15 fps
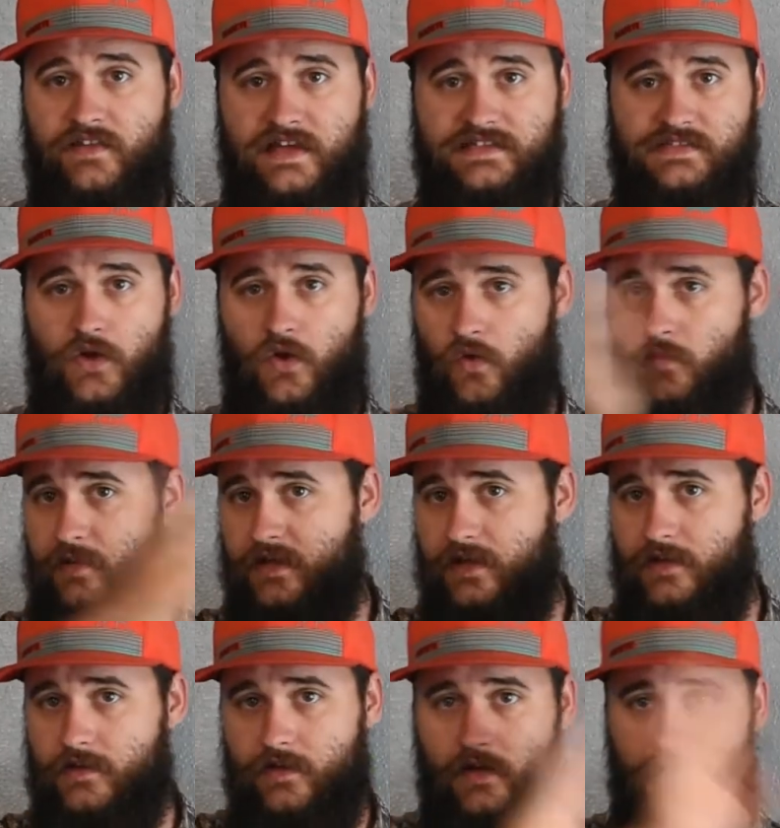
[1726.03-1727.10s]
That's a whole
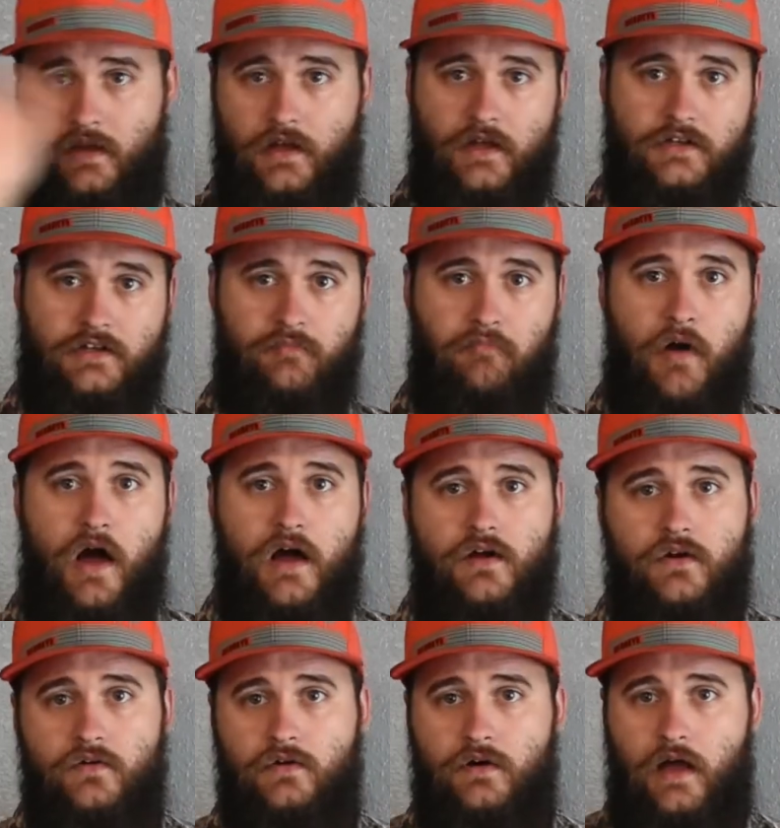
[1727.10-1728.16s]
big
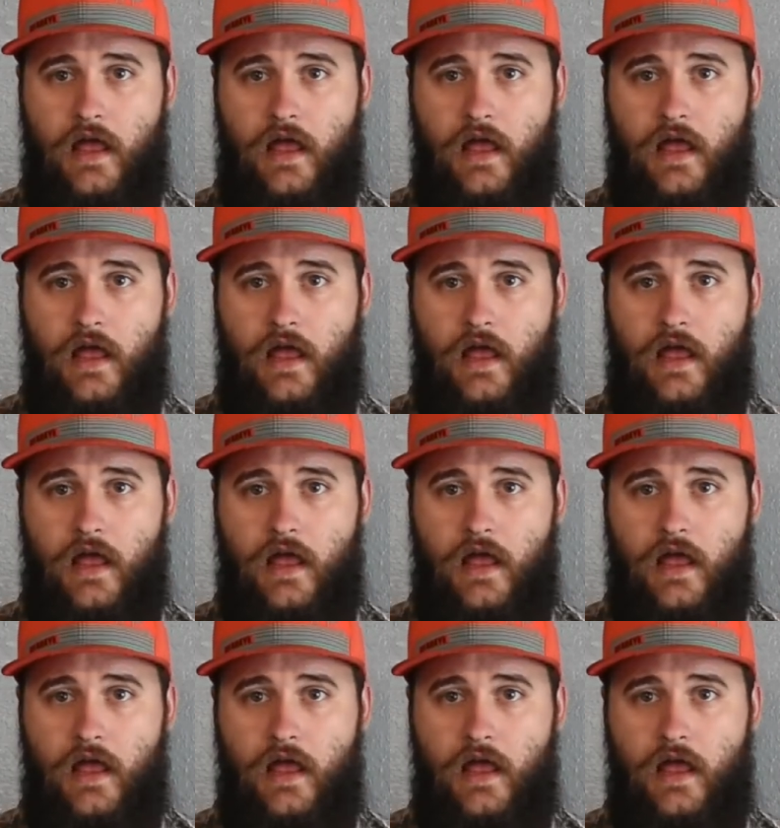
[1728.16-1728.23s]
debacle.